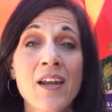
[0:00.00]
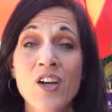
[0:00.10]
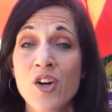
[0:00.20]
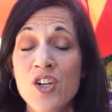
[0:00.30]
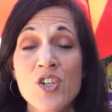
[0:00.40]

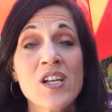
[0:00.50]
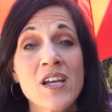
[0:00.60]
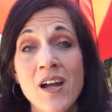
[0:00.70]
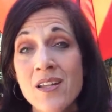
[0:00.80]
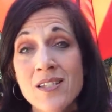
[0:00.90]
and encourage you
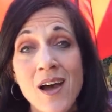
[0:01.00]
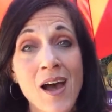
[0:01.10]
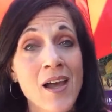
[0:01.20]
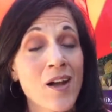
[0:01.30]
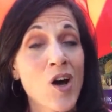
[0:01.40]
to get
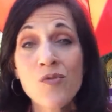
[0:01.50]
outside.